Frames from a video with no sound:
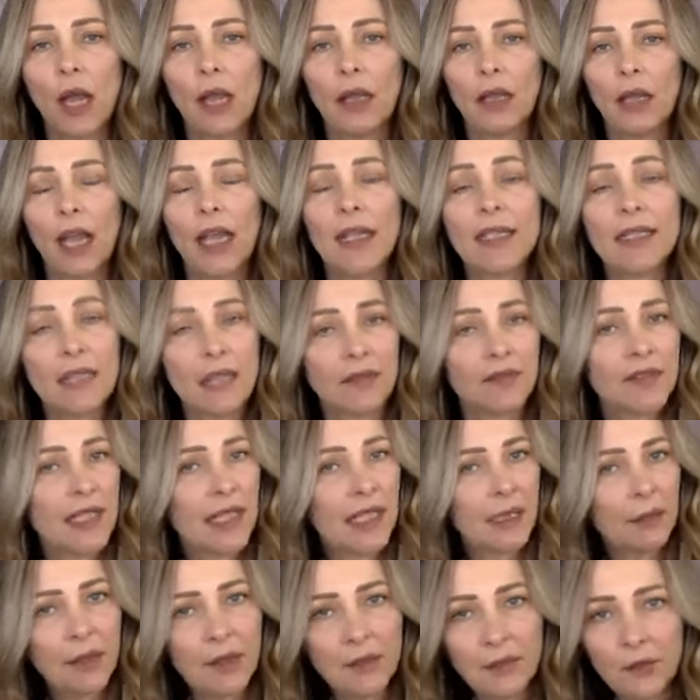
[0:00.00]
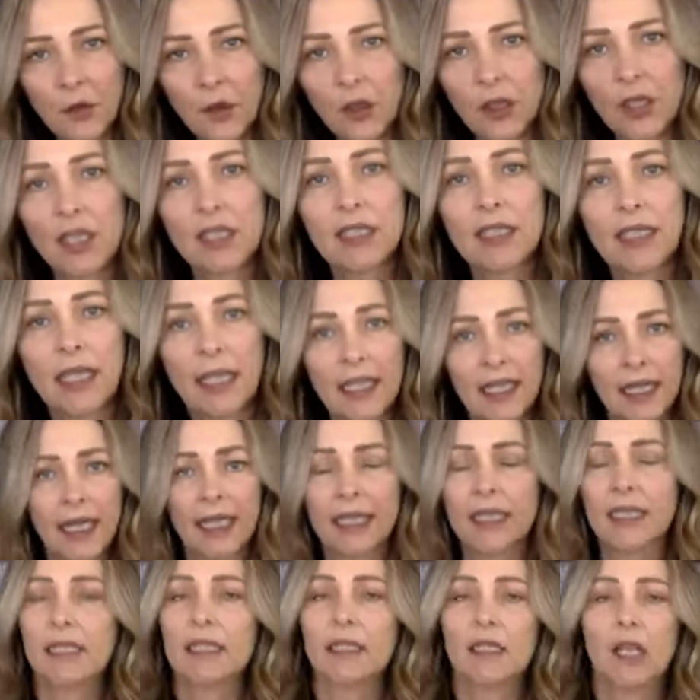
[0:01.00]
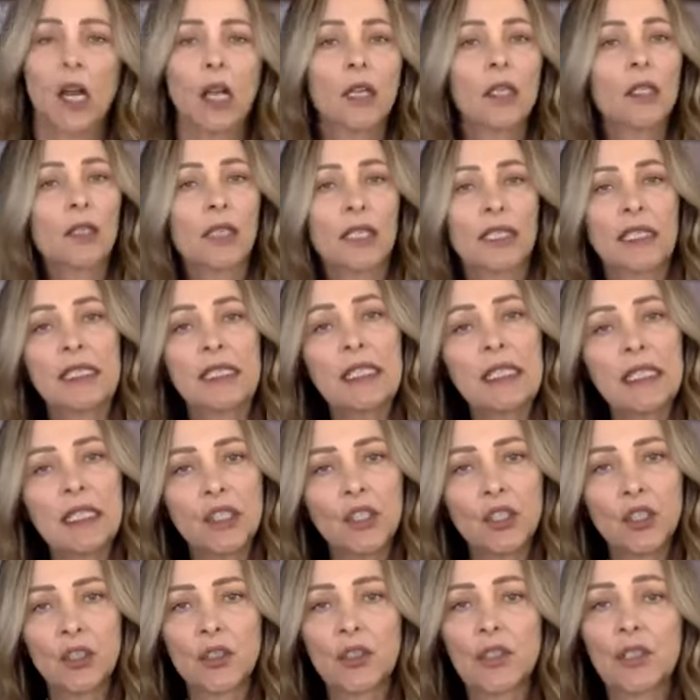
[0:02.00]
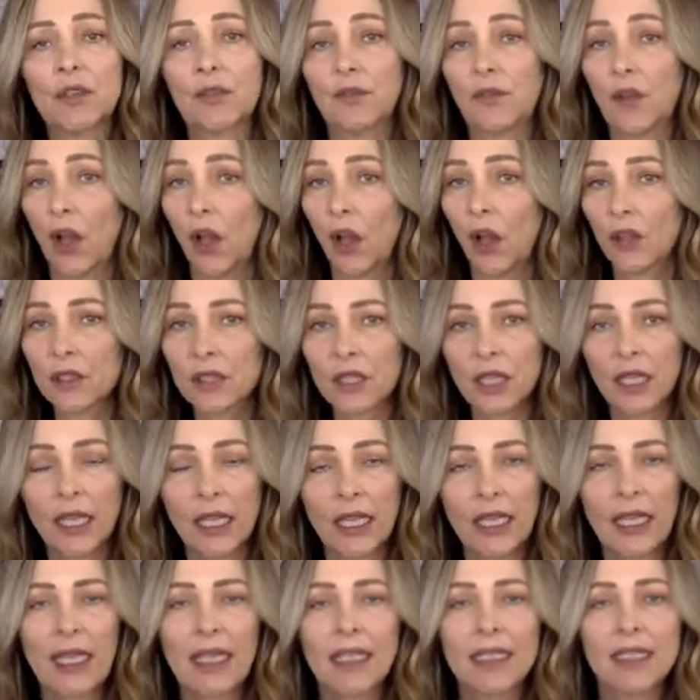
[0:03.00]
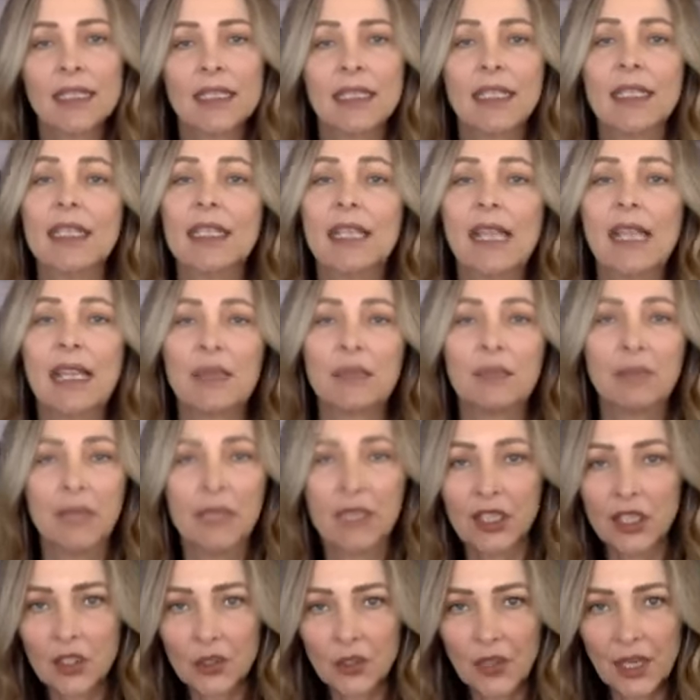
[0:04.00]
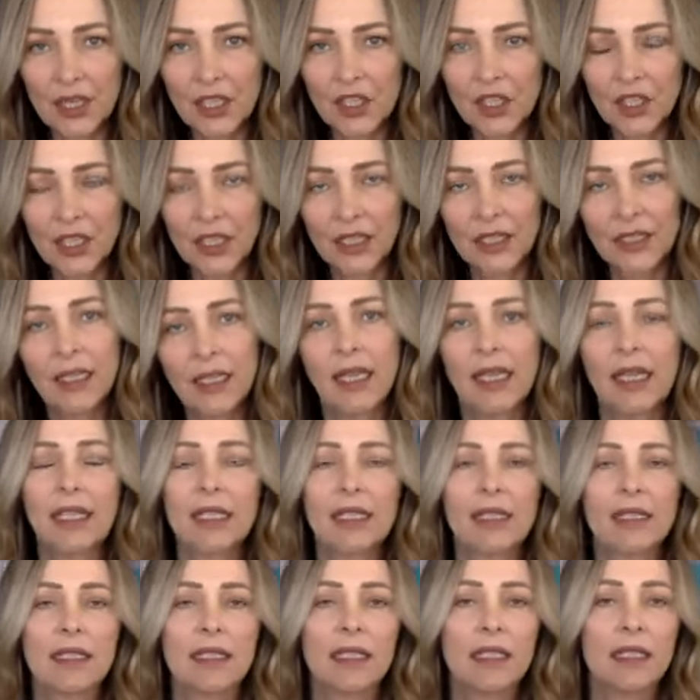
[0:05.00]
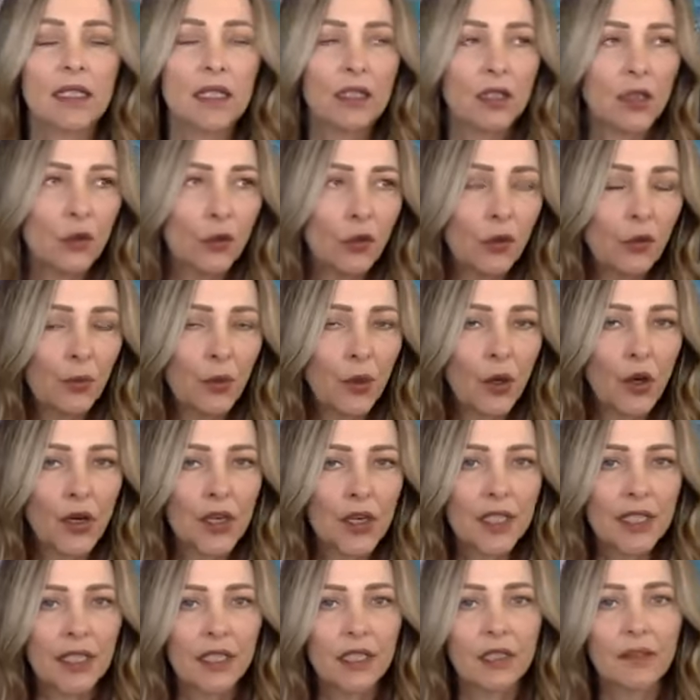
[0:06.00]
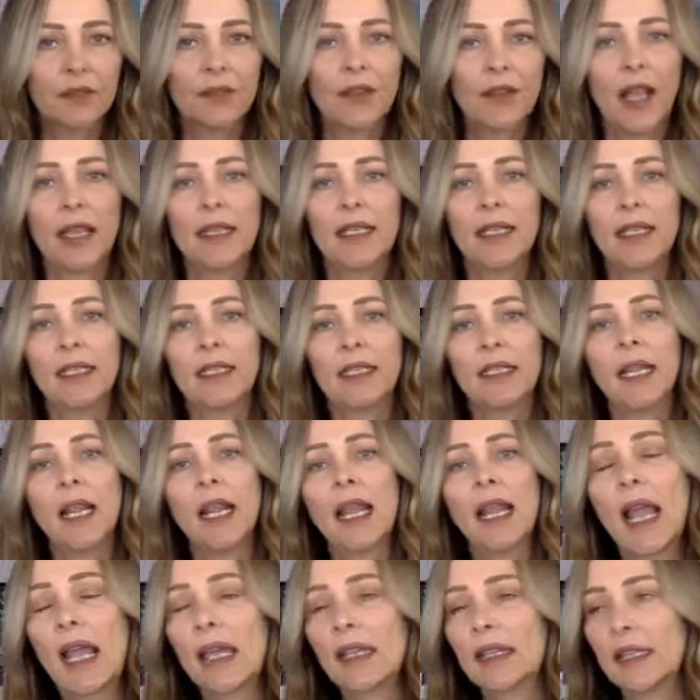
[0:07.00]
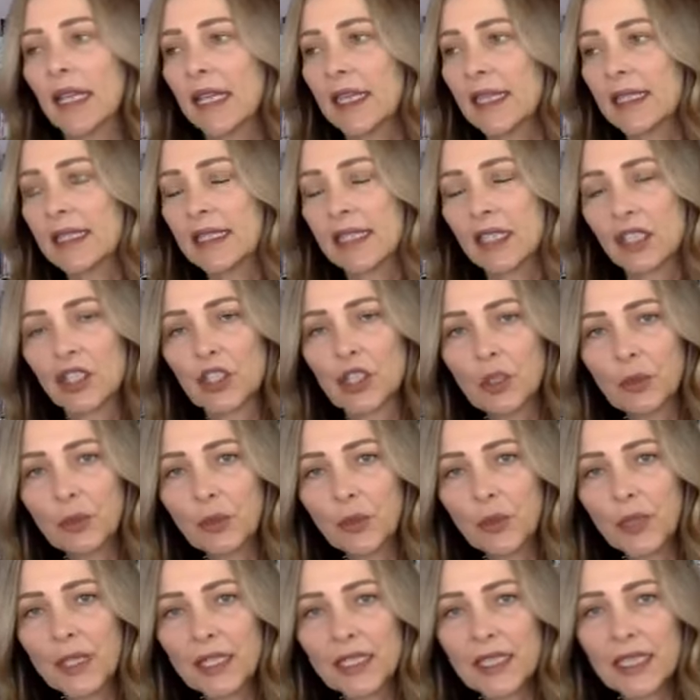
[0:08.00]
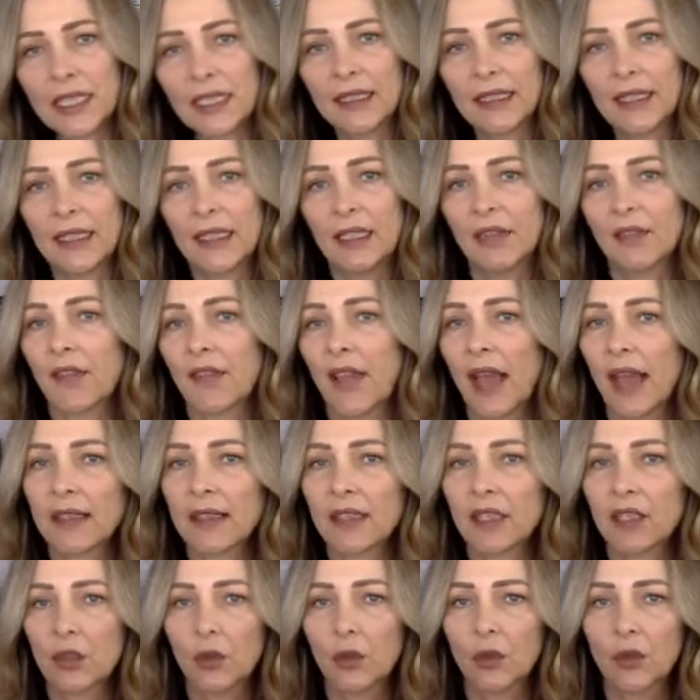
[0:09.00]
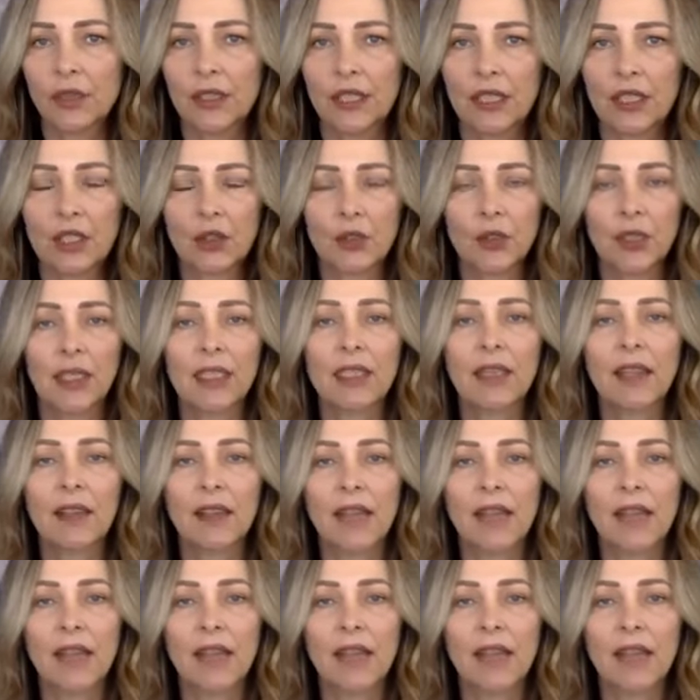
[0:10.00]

I've said it before and I'll say it again, it's not the teacher's fault, it's the administration, it's the school boards that are fighting, it's the superintendent of that school district.